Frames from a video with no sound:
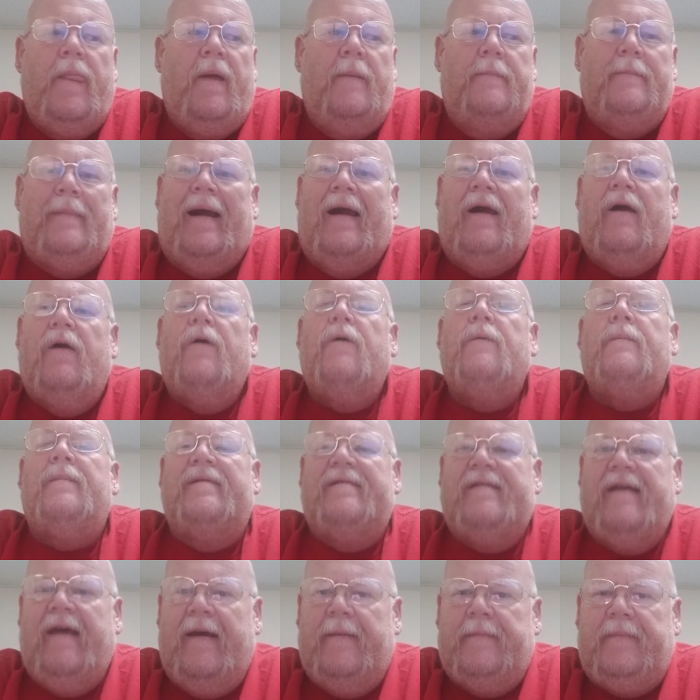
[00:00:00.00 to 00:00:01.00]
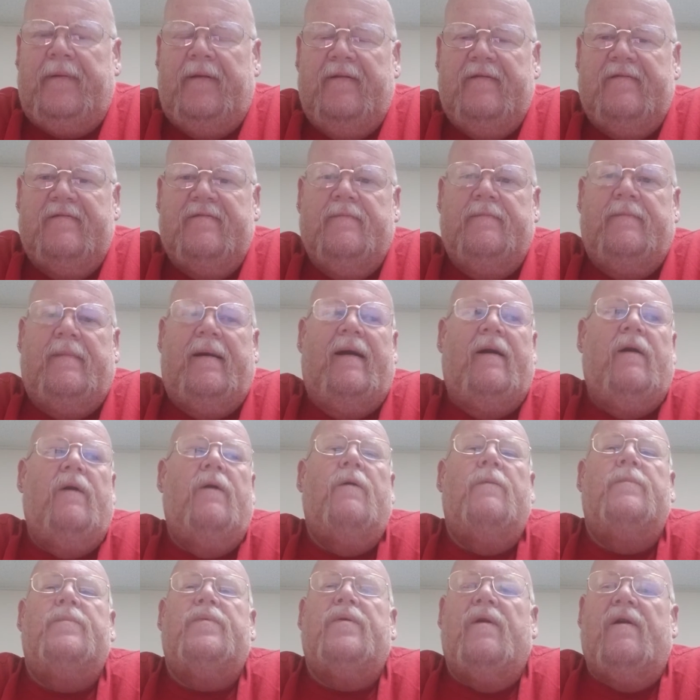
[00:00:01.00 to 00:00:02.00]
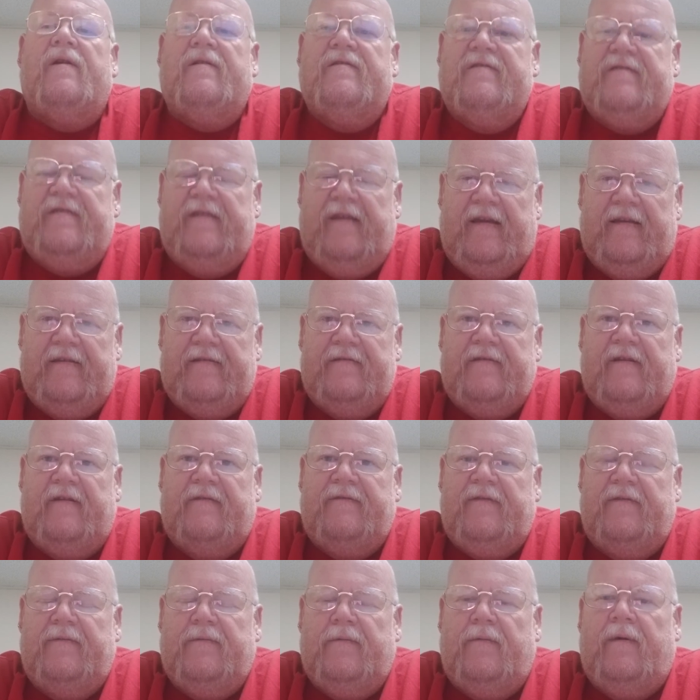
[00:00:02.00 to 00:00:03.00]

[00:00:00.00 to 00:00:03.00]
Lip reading: my whole metabolism, my whole process of